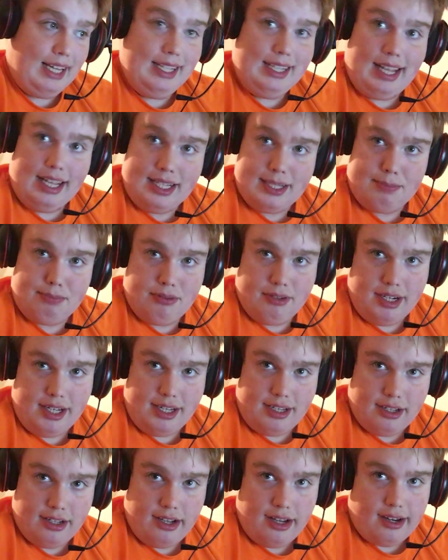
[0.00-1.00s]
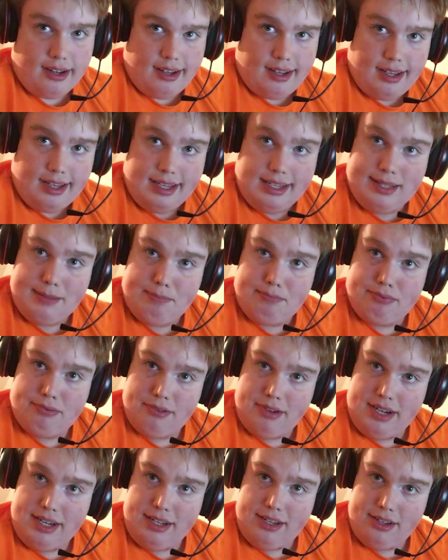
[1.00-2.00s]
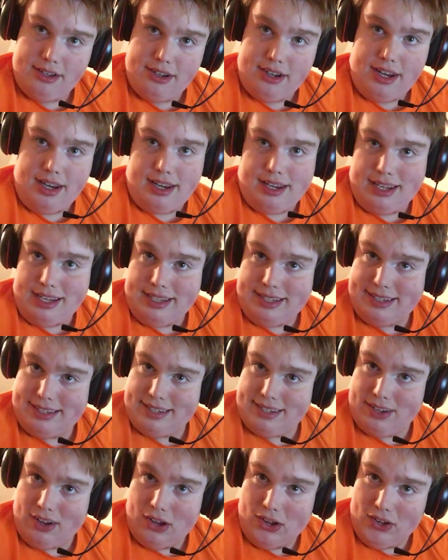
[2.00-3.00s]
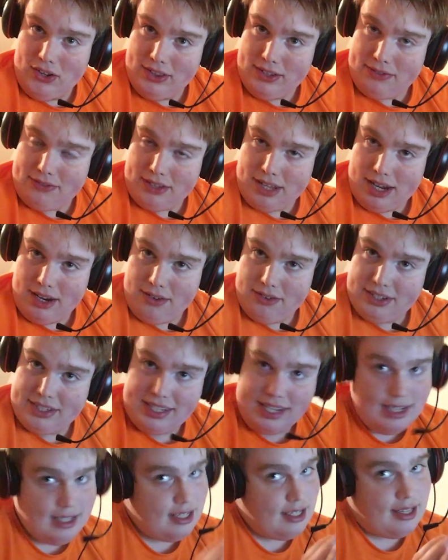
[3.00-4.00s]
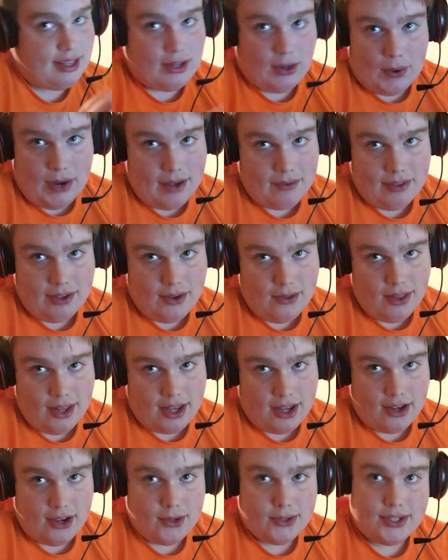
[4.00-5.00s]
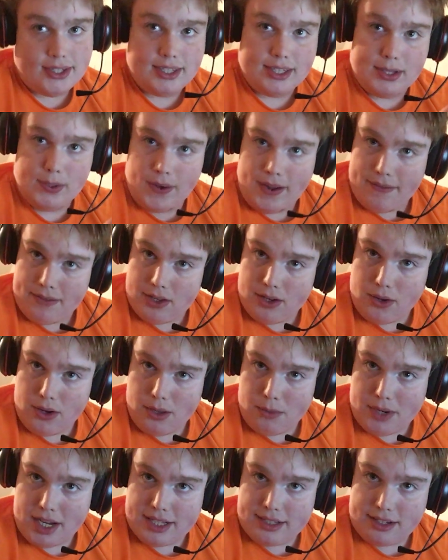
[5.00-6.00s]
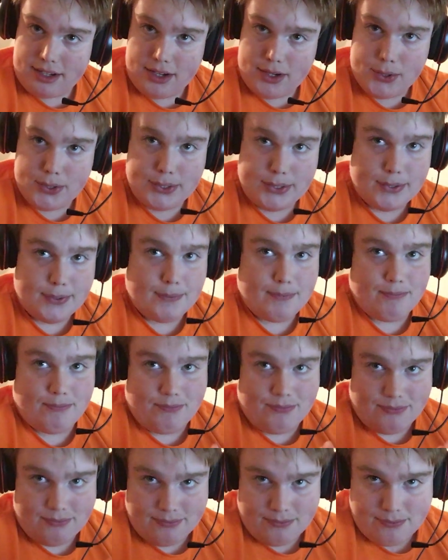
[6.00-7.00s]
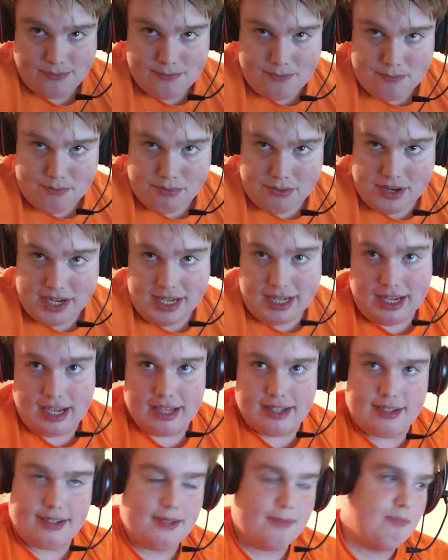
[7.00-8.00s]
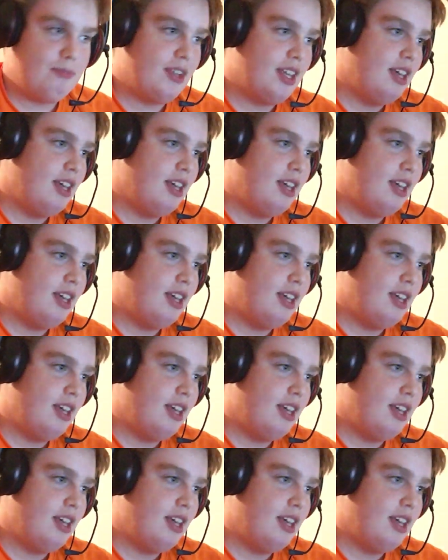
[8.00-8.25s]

That's pretty good. It's all in the flyover states. You don't have to go to the coast. You don't have to go to the West Coast. Pretty nice.